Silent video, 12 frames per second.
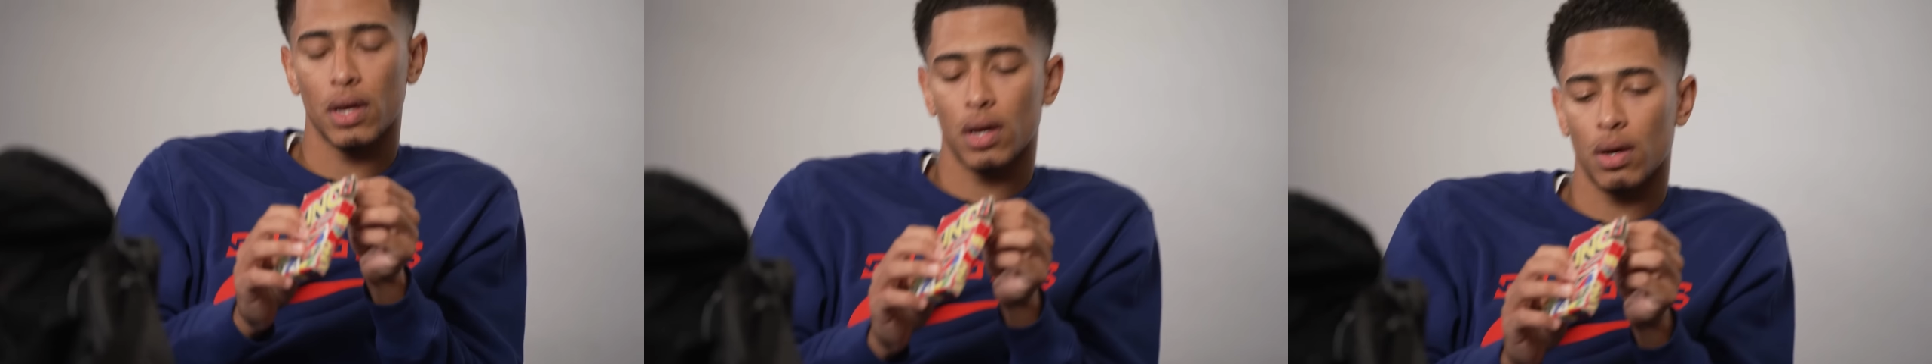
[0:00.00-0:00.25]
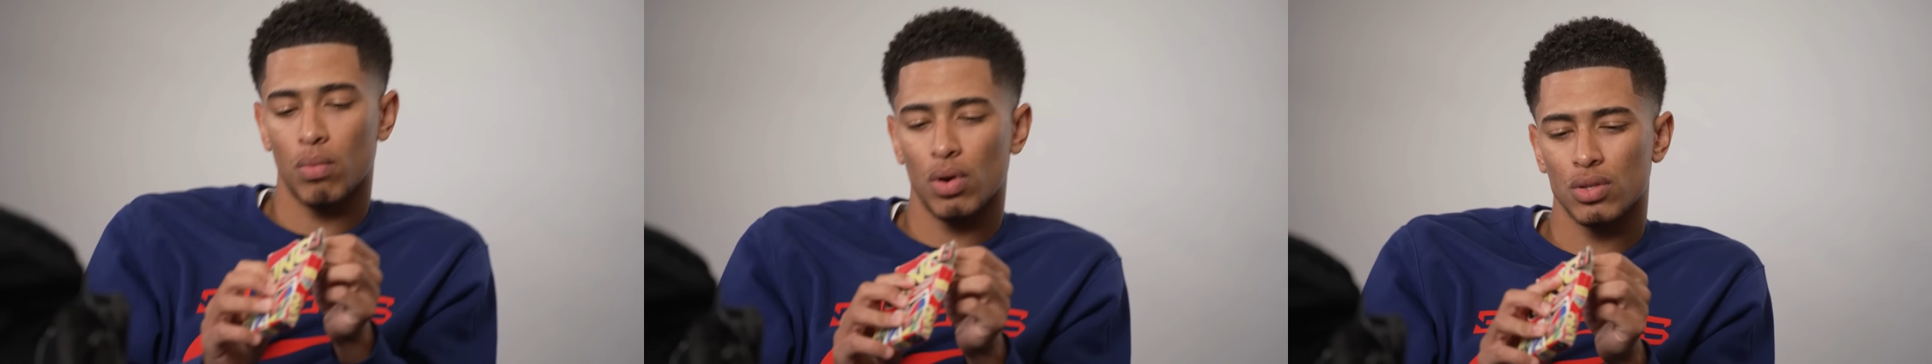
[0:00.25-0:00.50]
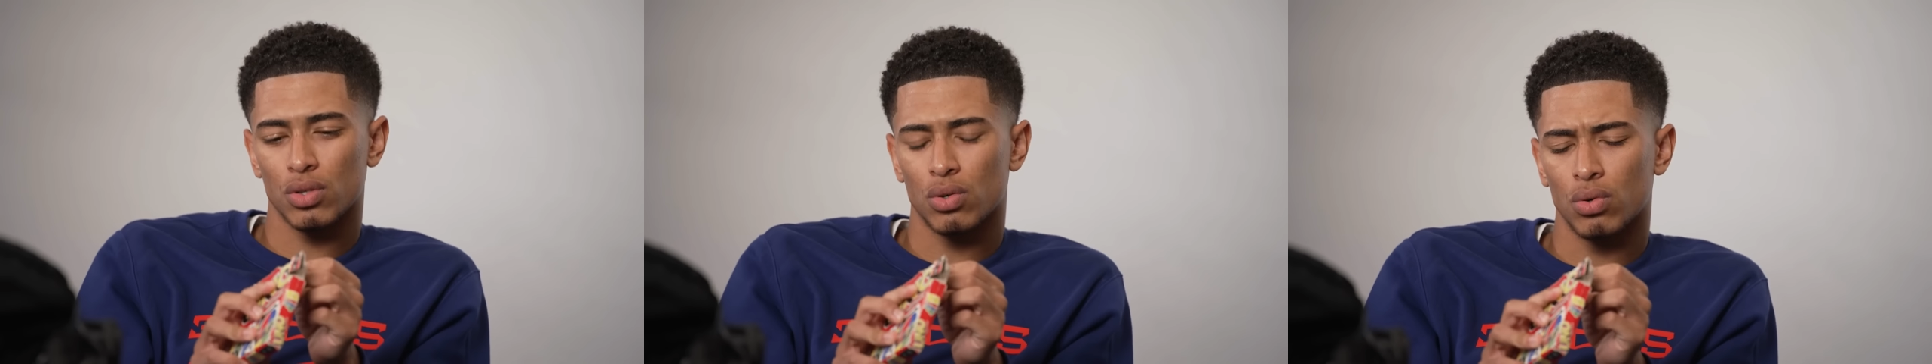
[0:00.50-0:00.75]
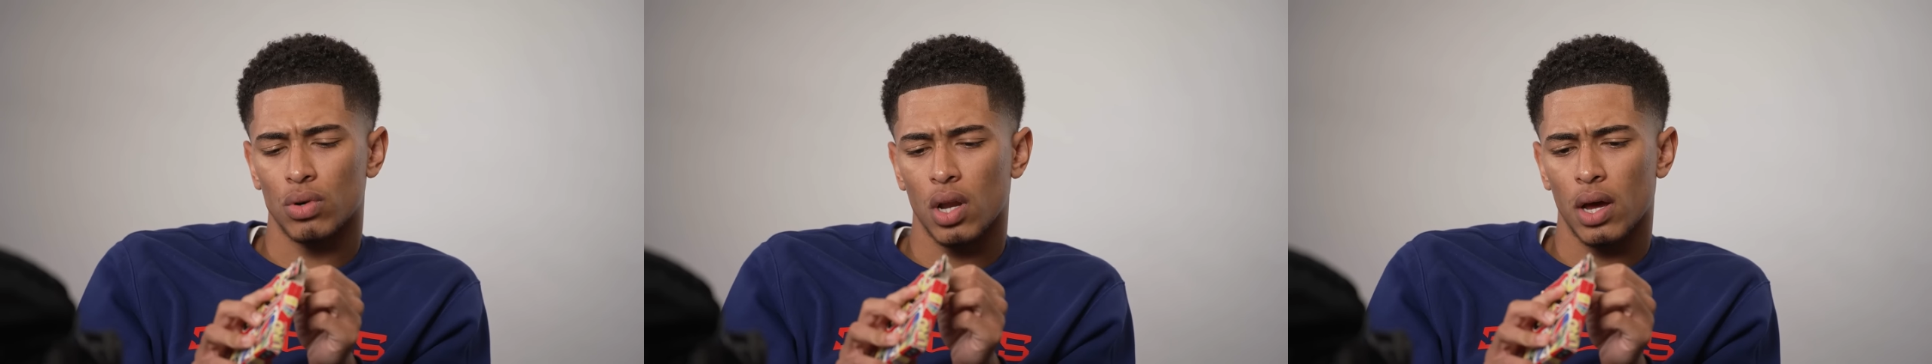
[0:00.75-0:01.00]
Uh, one's
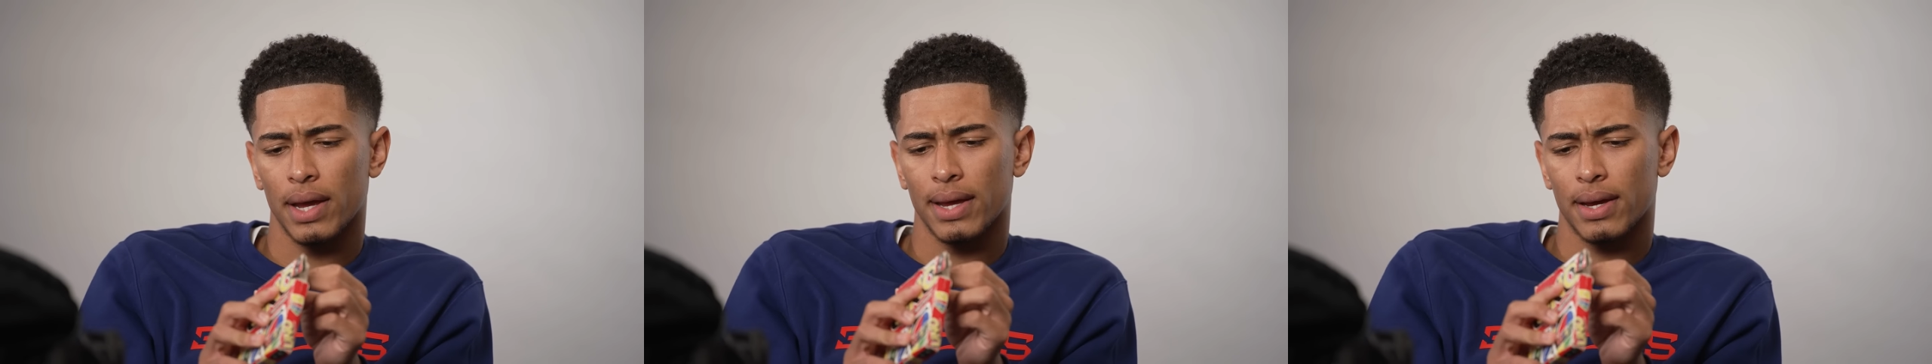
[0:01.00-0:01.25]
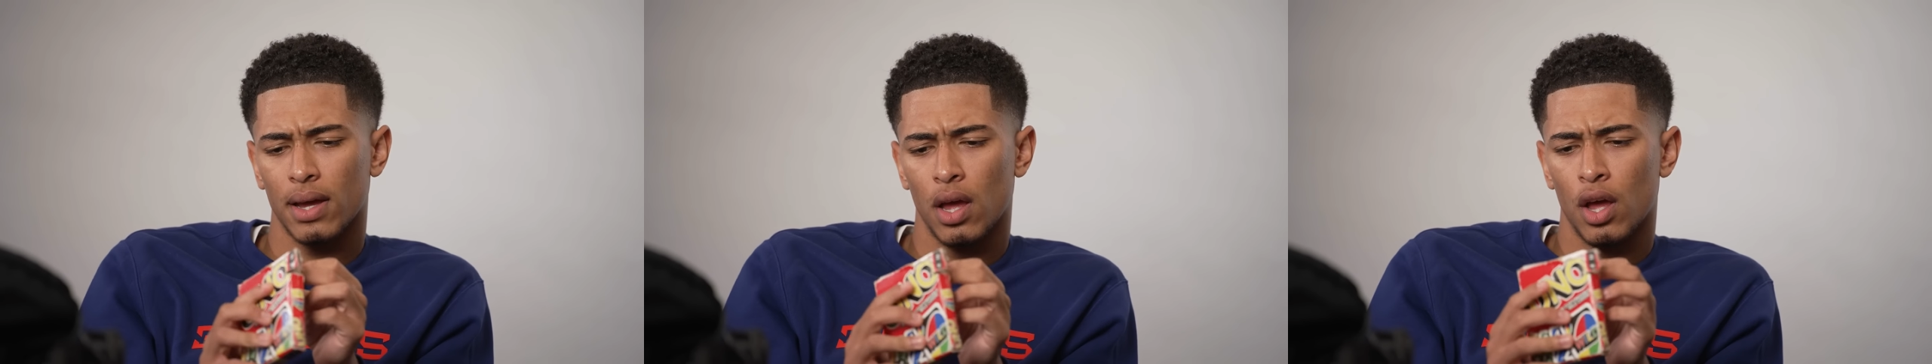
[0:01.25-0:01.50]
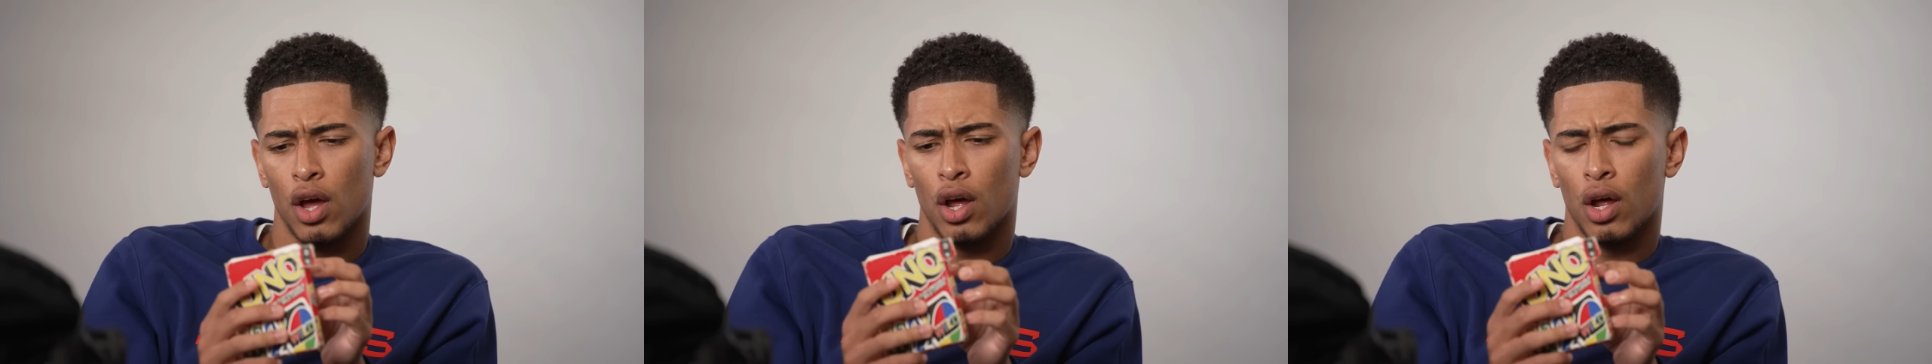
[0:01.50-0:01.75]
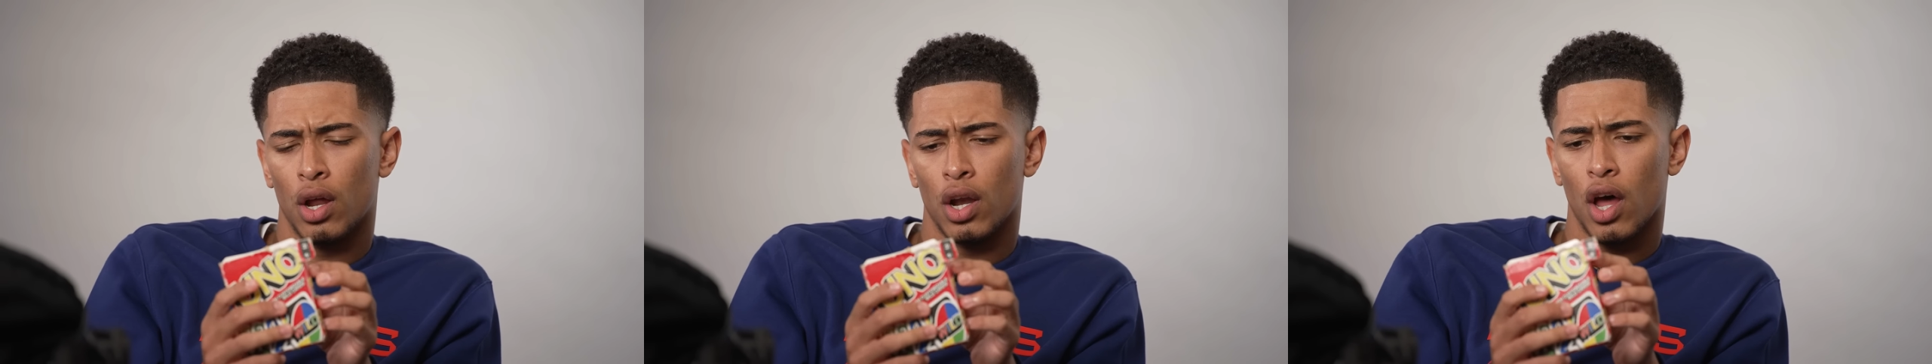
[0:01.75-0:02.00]
called like
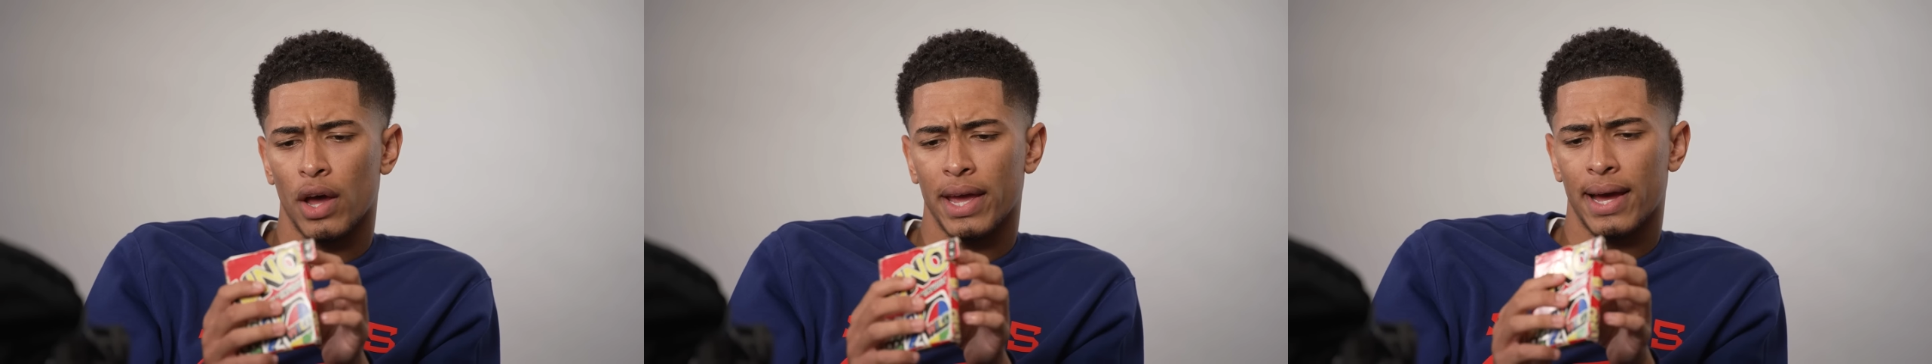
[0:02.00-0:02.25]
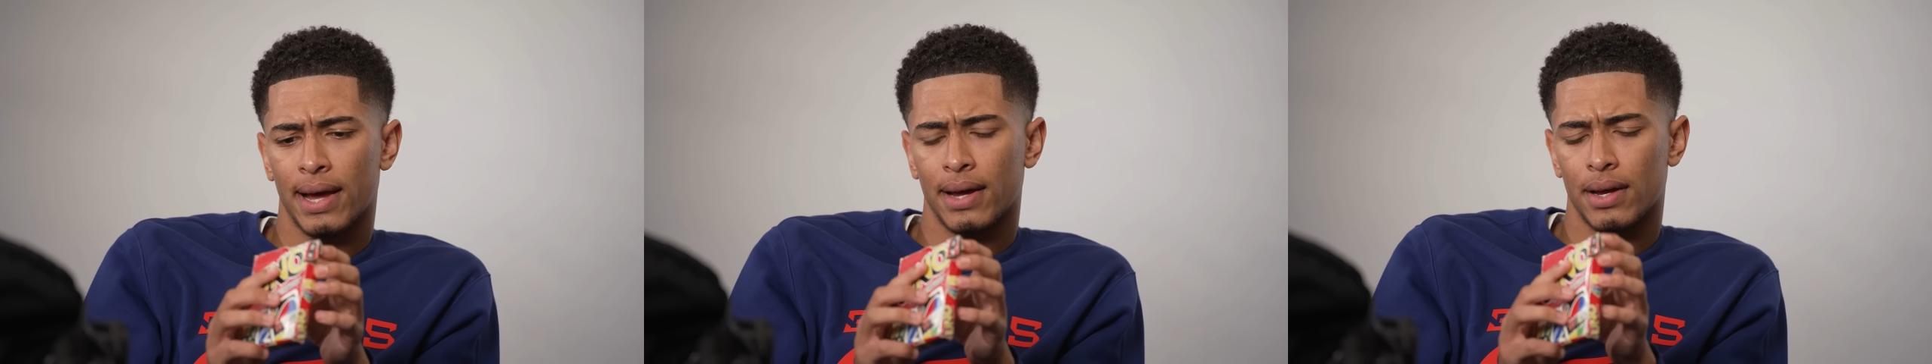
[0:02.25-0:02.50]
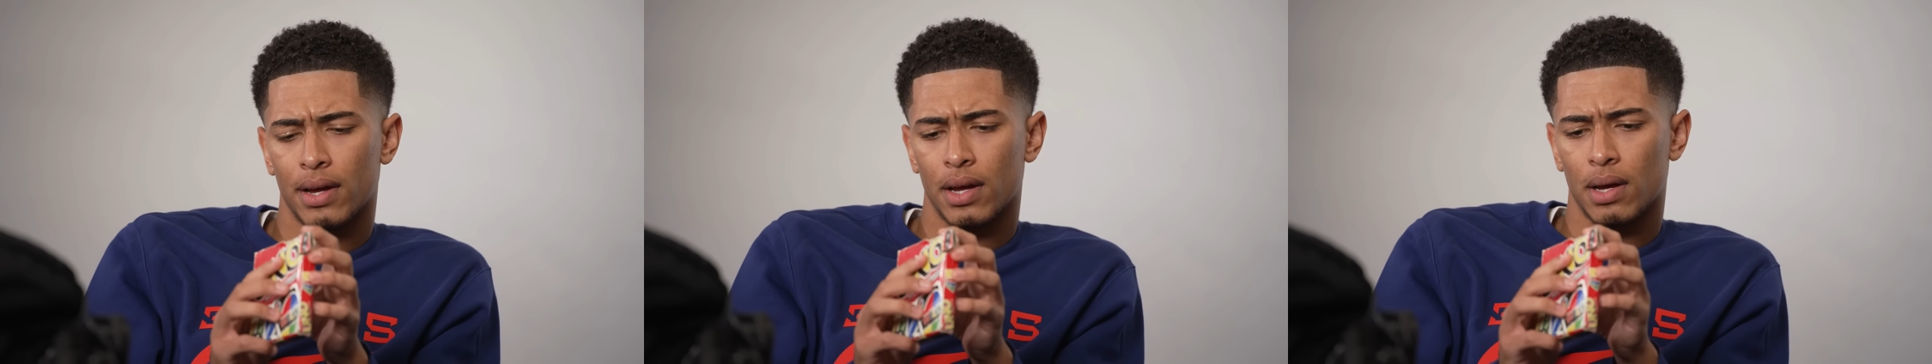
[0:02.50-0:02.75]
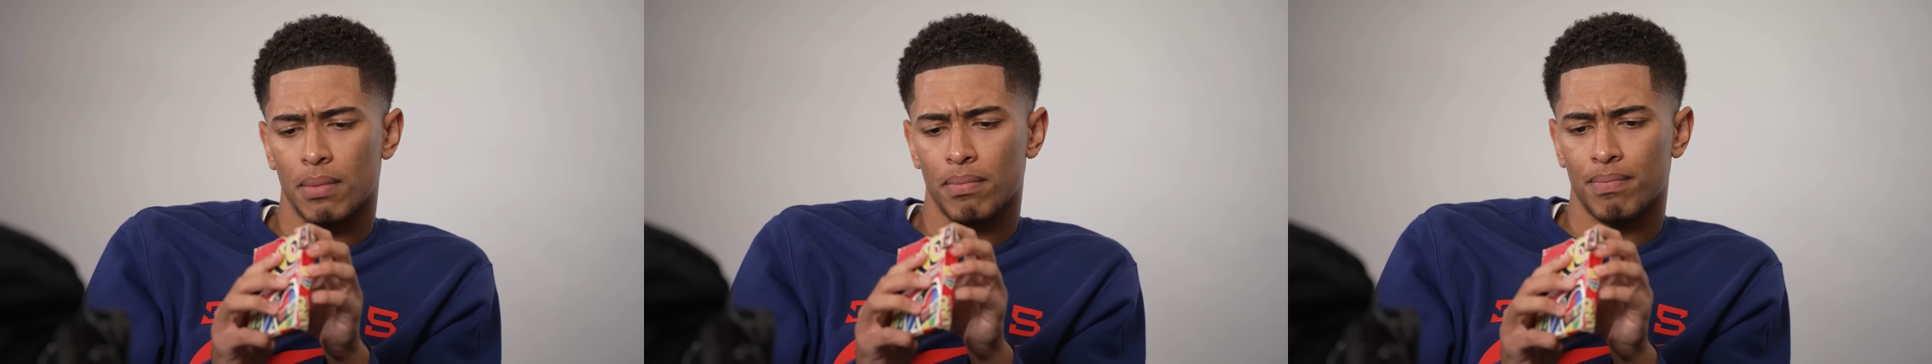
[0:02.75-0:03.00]
Liar,
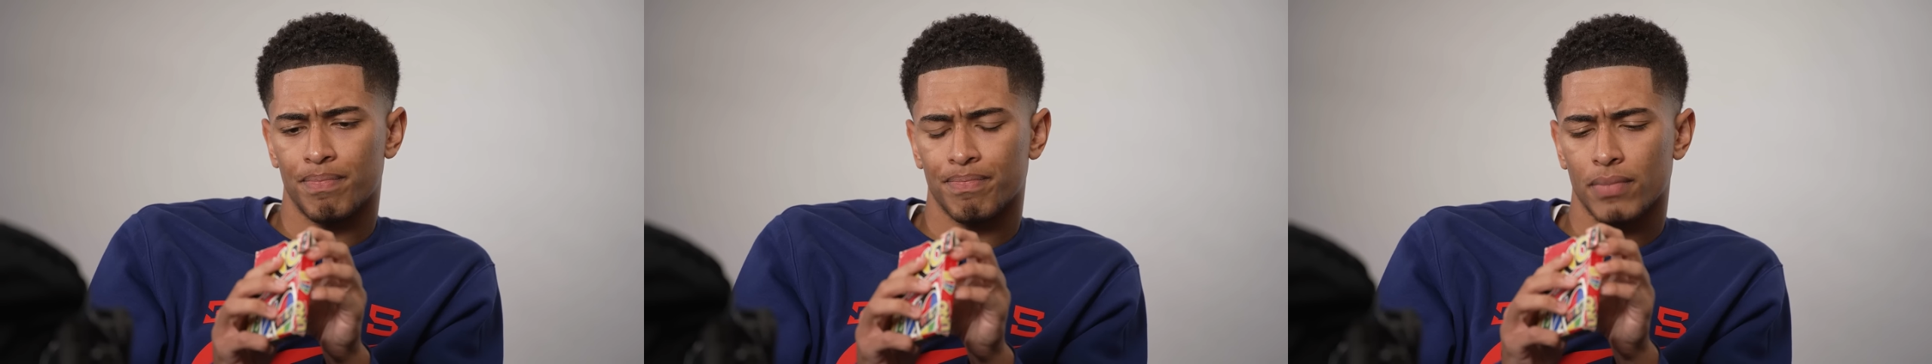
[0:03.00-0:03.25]
um,